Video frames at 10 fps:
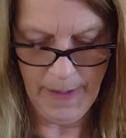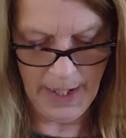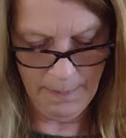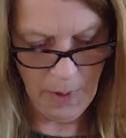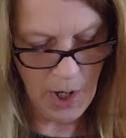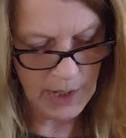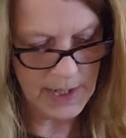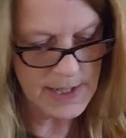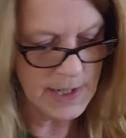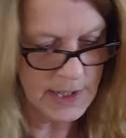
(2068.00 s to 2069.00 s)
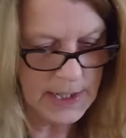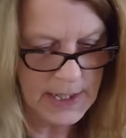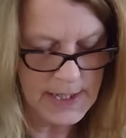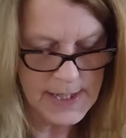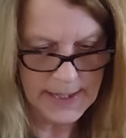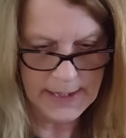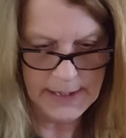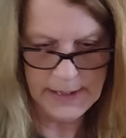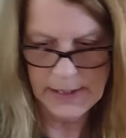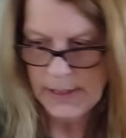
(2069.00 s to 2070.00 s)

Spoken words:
And pockets on the inside.